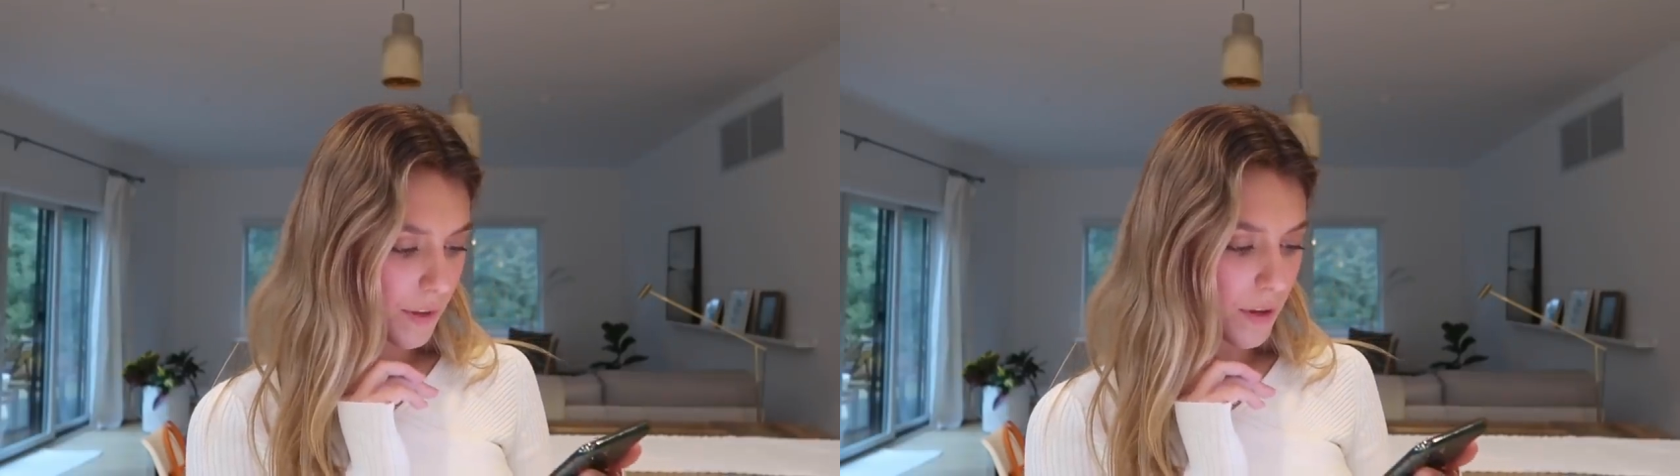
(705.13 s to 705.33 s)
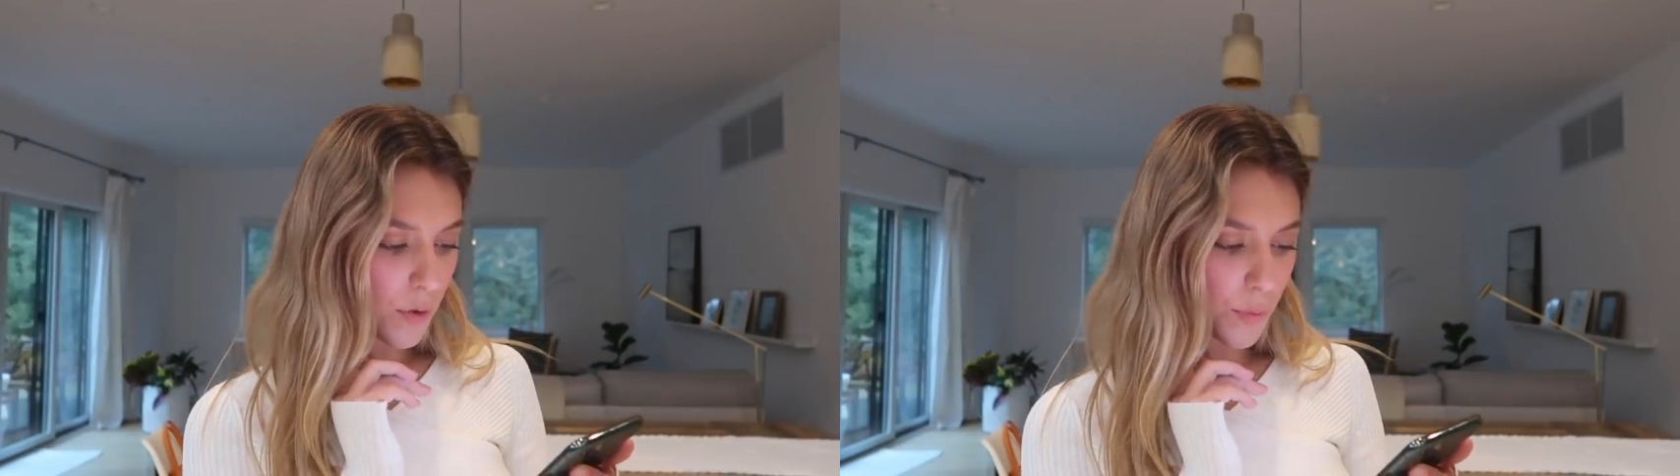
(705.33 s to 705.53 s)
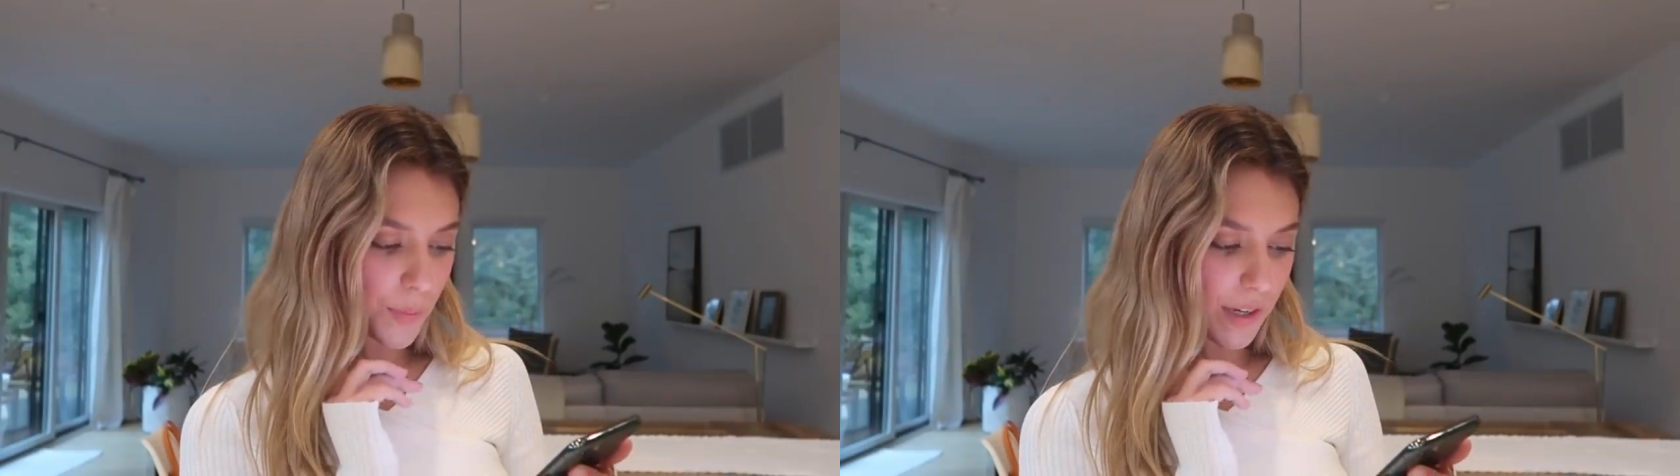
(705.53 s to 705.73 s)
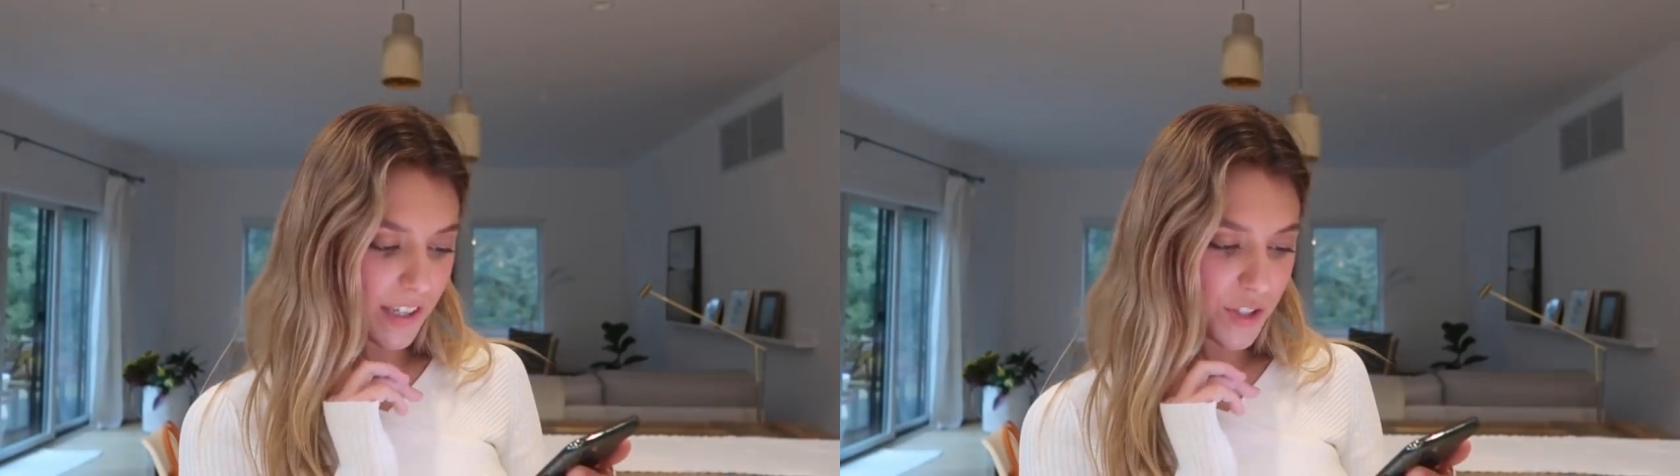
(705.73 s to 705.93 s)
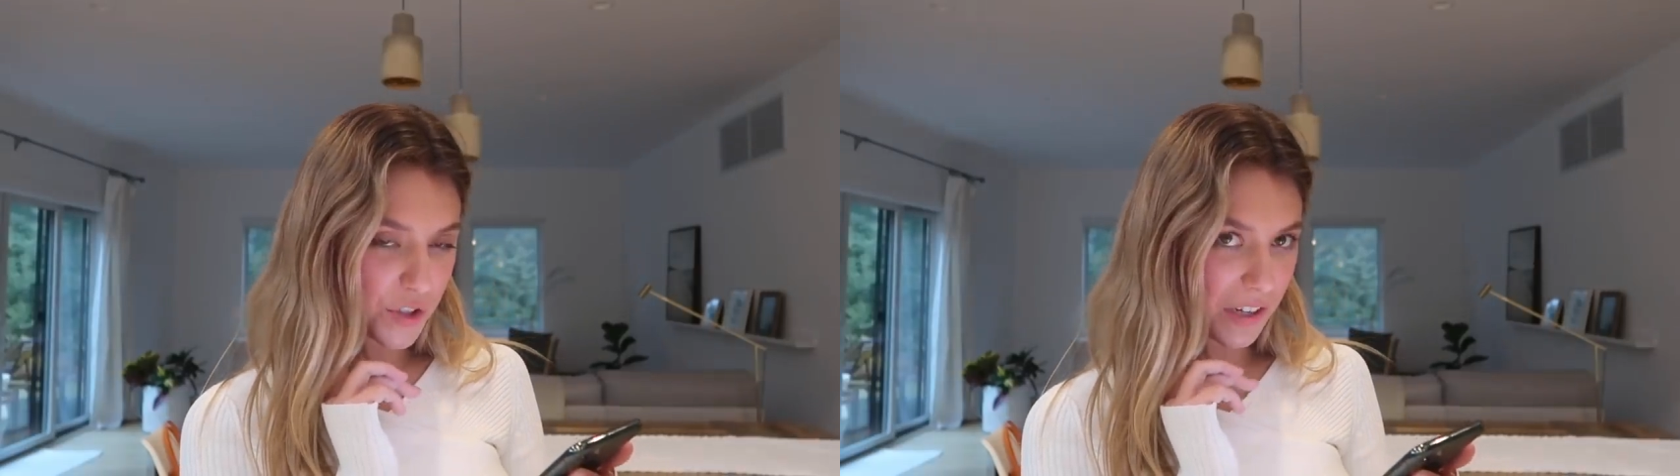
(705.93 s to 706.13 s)

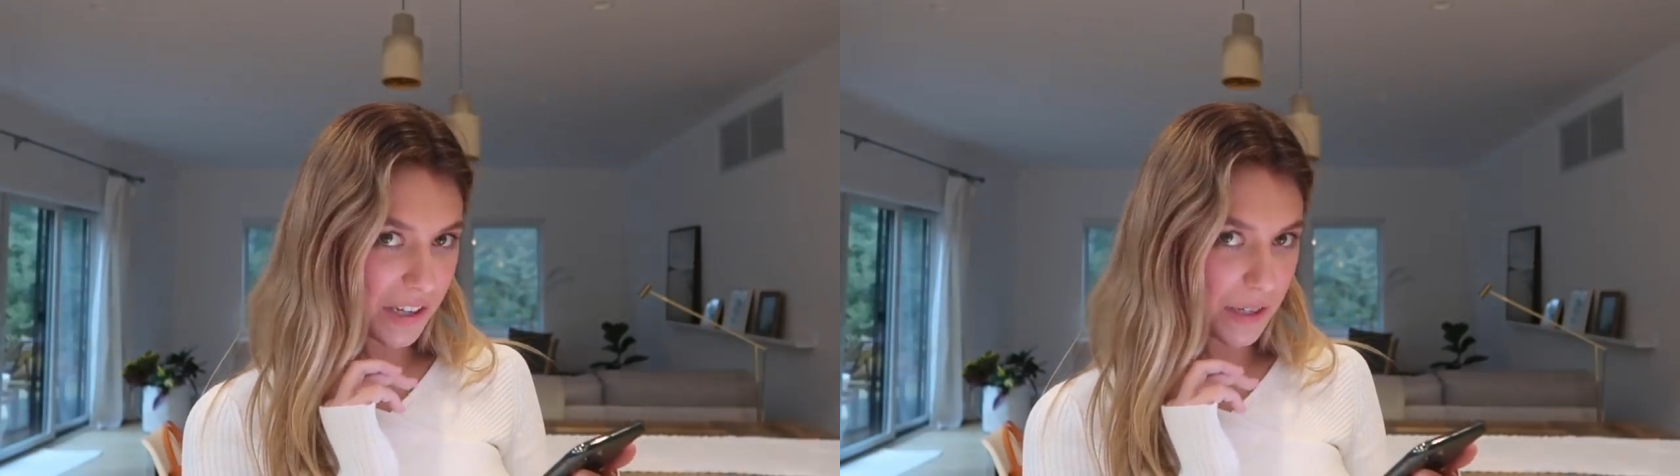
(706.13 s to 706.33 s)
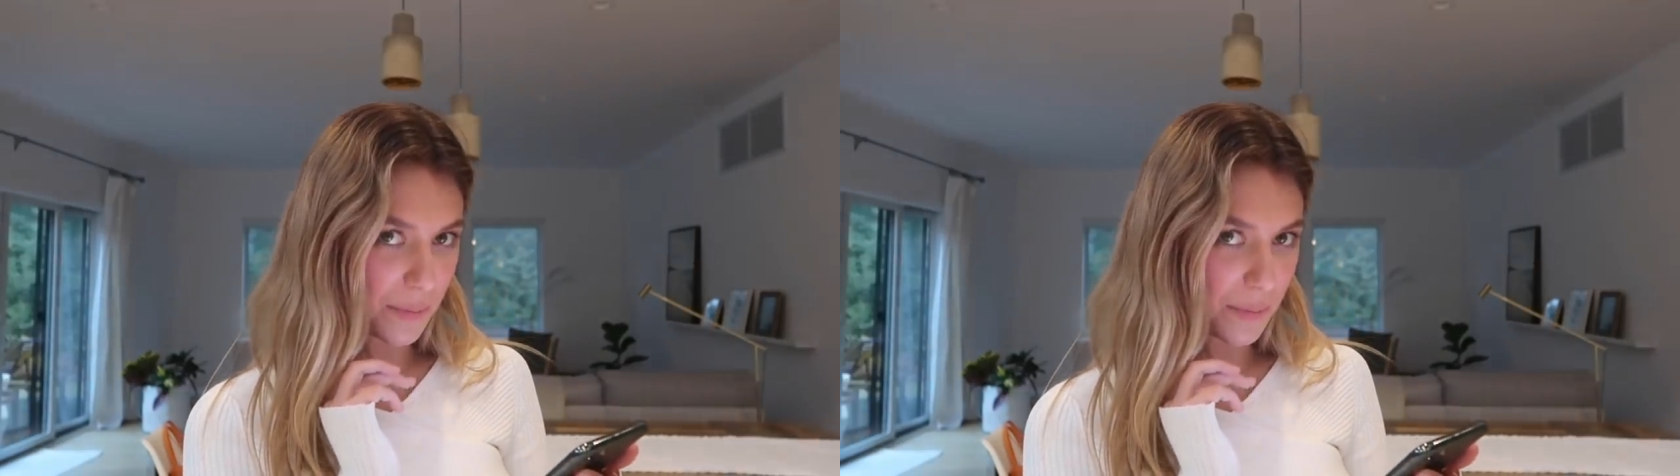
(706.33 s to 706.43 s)
Korean chicken